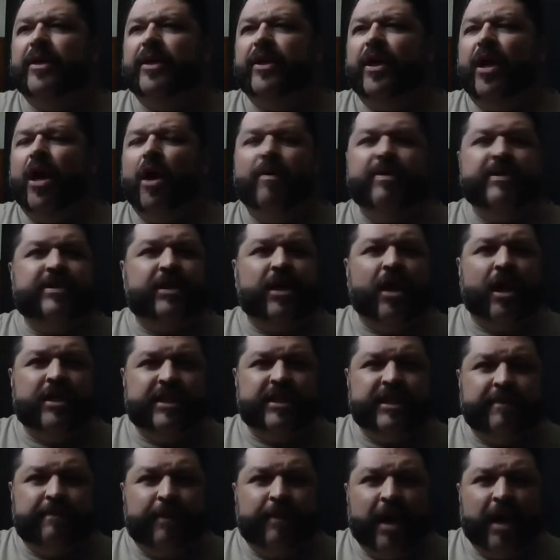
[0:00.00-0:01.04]
always
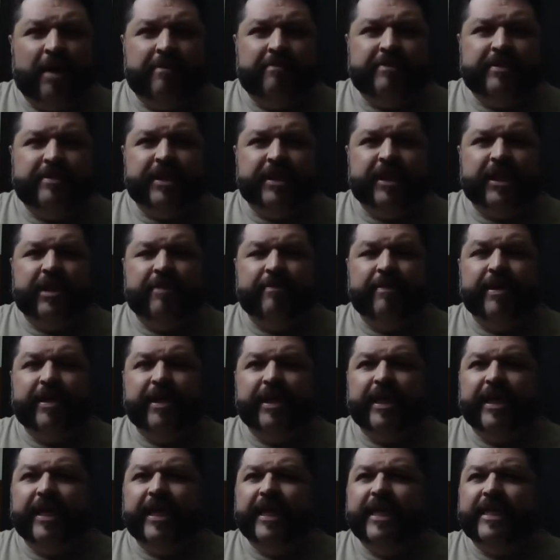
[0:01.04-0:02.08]
causing problems in the
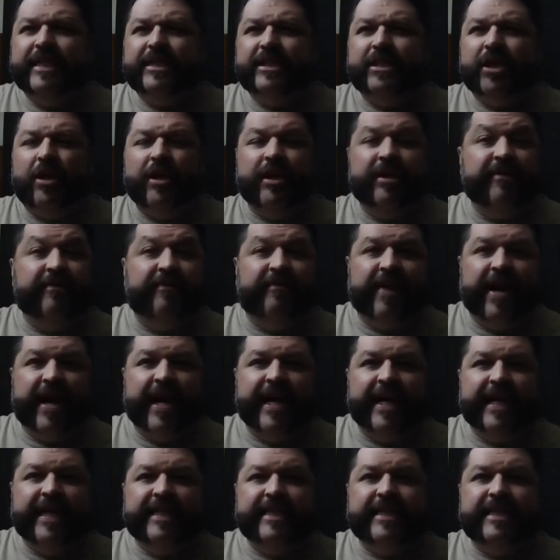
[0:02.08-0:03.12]
community, starting
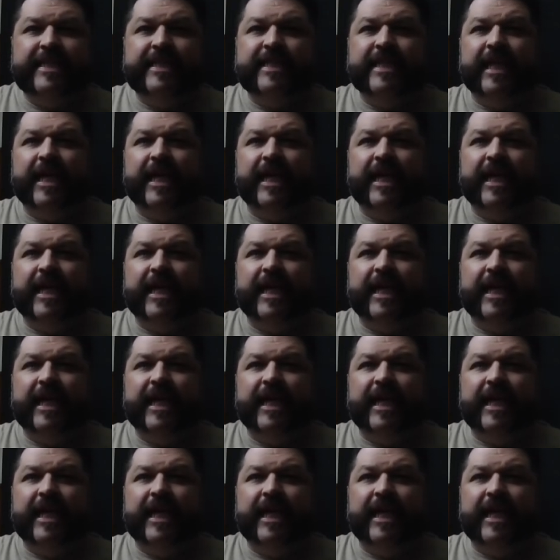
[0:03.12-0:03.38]
fights.